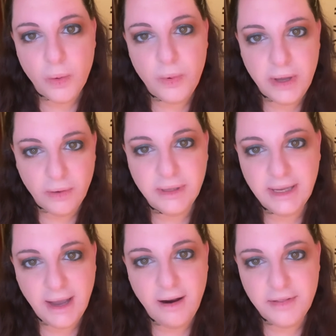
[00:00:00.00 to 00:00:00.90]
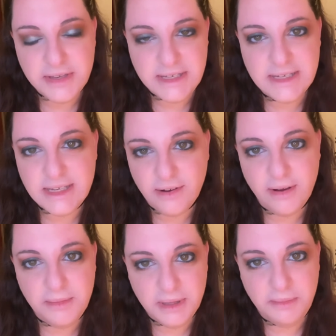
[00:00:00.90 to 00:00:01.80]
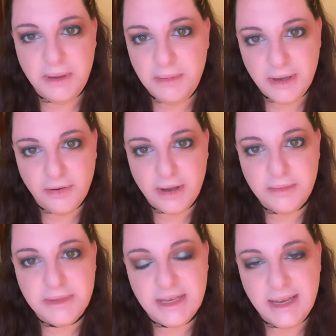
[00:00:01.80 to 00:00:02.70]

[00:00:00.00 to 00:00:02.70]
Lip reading: we only carry the CC cream and the BB creams